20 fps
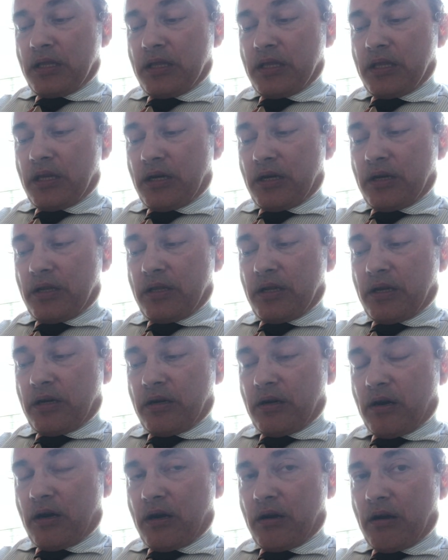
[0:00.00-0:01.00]

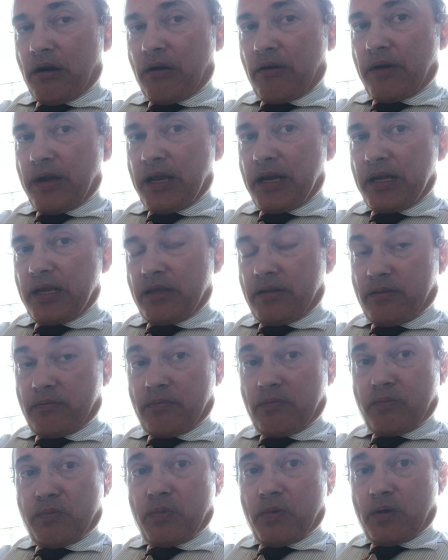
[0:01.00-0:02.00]
there are already,
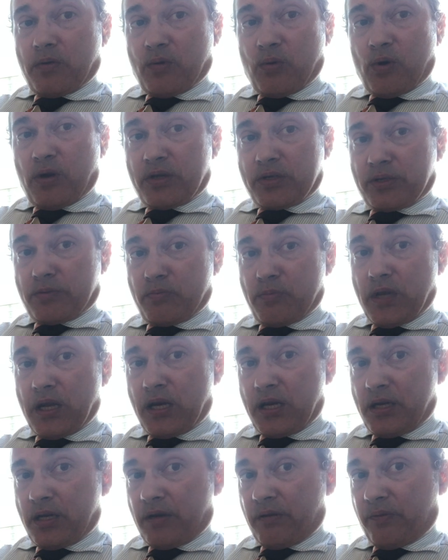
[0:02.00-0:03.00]
of course,
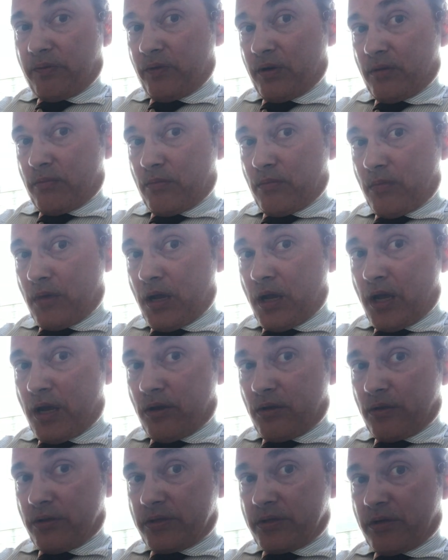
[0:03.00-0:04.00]
many different
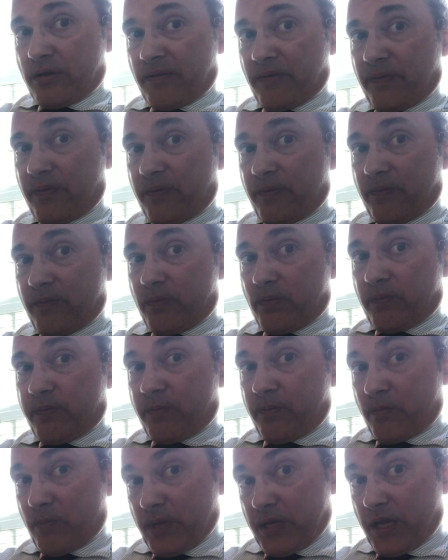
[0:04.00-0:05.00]
models of
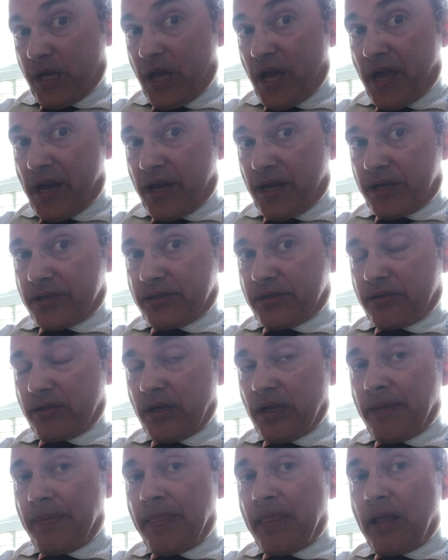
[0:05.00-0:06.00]
mechanics
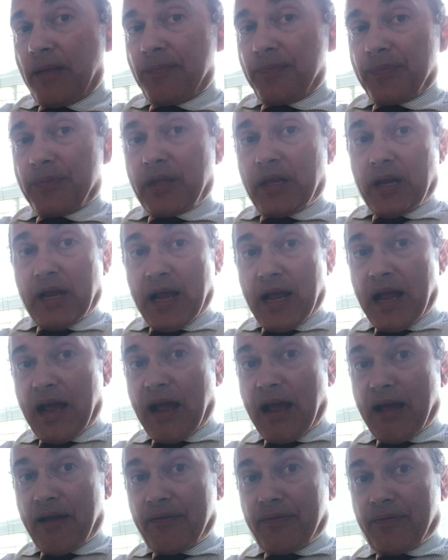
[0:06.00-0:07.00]
that
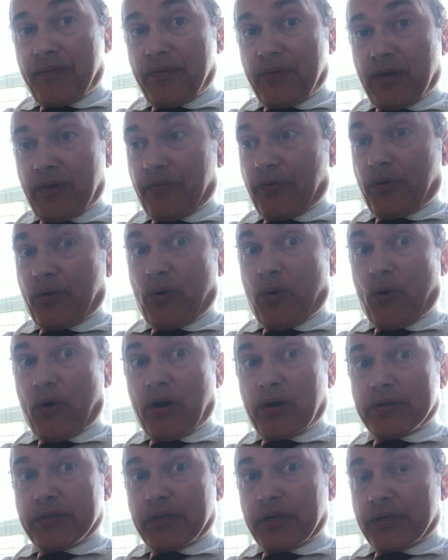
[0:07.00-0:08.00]
have, of
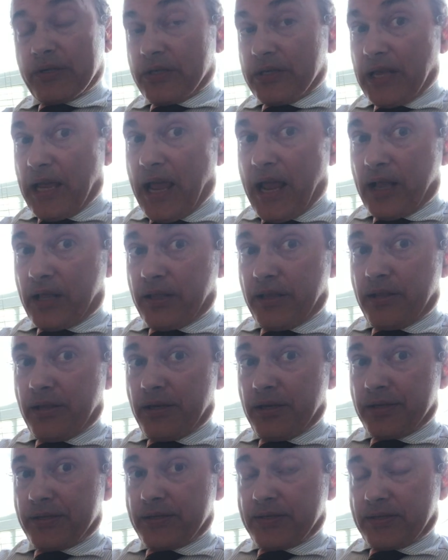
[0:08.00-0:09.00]
course, exactly
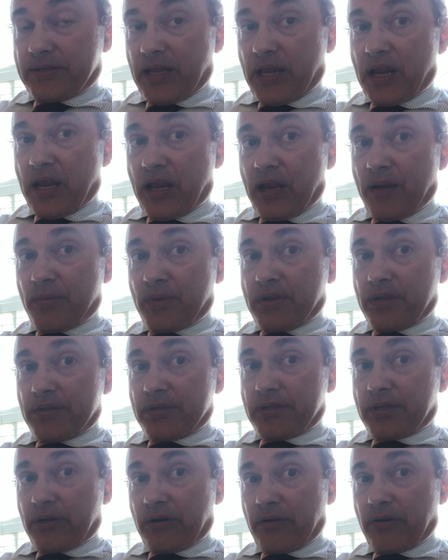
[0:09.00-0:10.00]
these same
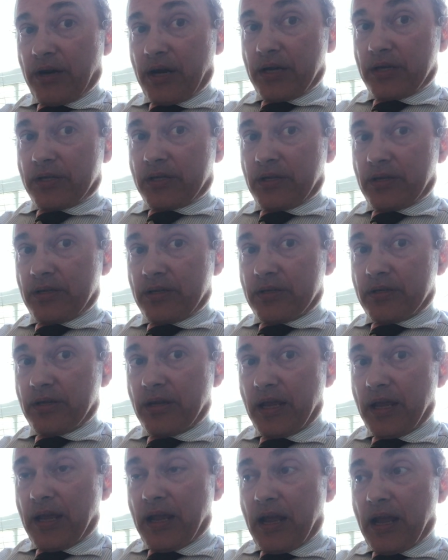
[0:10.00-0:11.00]
considerations
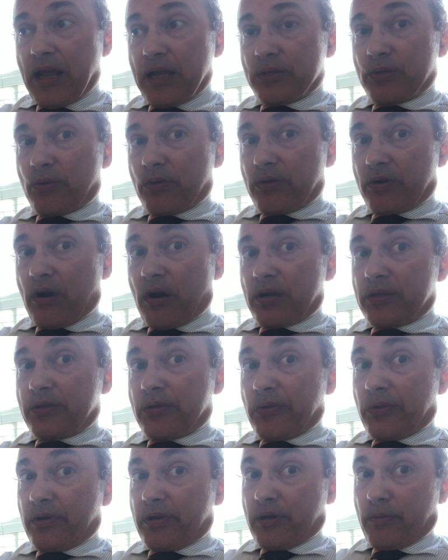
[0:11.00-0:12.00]
as with regards
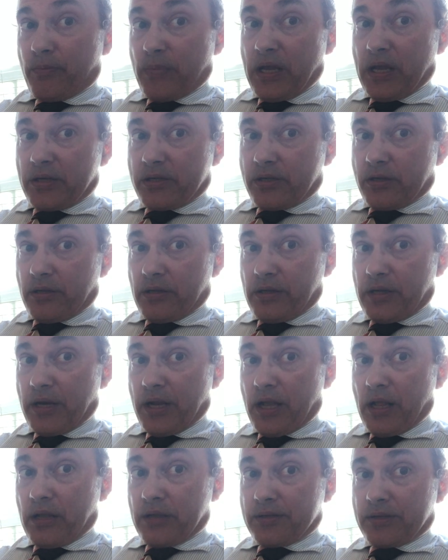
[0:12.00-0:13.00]
to the dimensional
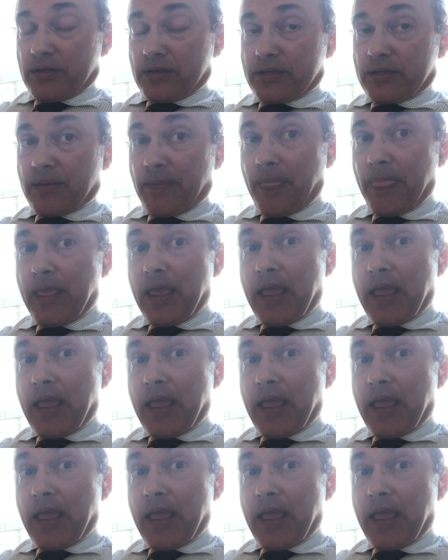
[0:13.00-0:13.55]
analysis,